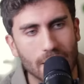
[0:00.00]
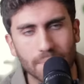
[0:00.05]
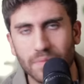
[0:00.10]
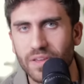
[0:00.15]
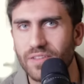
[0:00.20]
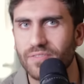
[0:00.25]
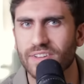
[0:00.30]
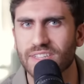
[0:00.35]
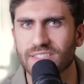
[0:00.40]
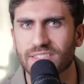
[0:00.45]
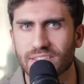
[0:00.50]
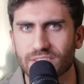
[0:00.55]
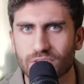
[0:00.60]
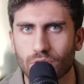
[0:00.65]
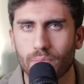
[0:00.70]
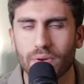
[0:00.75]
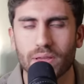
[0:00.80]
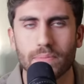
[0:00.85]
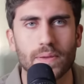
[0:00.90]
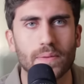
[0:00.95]
I'm convinced that
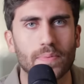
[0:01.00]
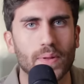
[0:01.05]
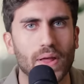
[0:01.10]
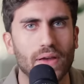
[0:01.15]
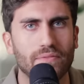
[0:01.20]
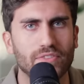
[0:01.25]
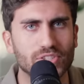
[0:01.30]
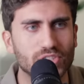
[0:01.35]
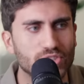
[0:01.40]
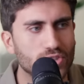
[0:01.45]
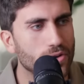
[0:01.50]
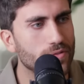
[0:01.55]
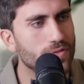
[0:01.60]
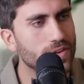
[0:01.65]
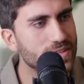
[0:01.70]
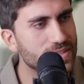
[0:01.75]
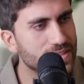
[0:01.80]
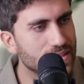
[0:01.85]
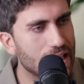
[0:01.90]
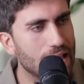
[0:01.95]
so many people have a
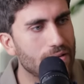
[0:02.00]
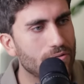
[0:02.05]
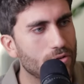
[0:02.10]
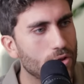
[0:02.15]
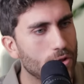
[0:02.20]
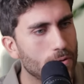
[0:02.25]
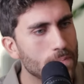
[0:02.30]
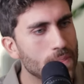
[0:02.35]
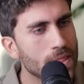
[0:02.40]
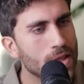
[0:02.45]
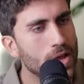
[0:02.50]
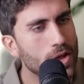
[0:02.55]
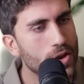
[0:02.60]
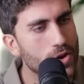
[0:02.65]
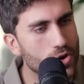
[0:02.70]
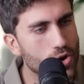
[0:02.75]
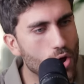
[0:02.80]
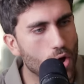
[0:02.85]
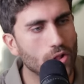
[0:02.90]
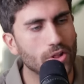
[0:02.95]
surface level
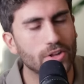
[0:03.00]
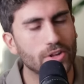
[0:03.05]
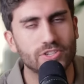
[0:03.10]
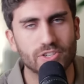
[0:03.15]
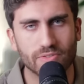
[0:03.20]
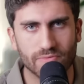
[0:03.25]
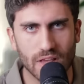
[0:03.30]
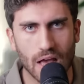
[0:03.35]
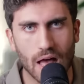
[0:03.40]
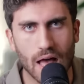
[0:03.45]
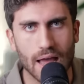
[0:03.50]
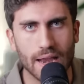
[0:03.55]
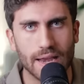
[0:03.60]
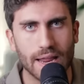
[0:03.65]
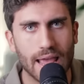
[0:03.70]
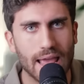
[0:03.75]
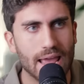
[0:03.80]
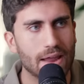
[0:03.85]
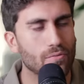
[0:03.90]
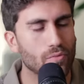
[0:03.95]
knowledge of God
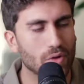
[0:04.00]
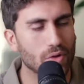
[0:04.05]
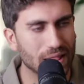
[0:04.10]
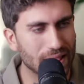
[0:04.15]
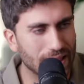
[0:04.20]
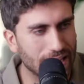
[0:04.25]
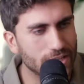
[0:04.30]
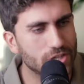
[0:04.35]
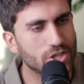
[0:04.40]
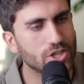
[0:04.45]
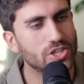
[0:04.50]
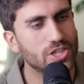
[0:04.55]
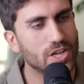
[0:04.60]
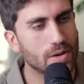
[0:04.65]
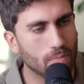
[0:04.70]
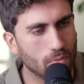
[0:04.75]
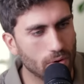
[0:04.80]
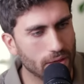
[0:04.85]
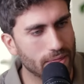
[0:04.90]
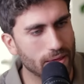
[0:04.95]
and
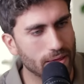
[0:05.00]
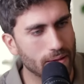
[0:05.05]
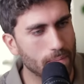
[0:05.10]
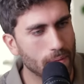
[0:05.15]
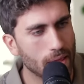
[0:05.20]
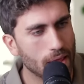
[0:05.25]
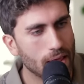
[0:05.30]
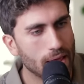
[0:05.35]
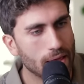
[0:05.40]
relationship with Him.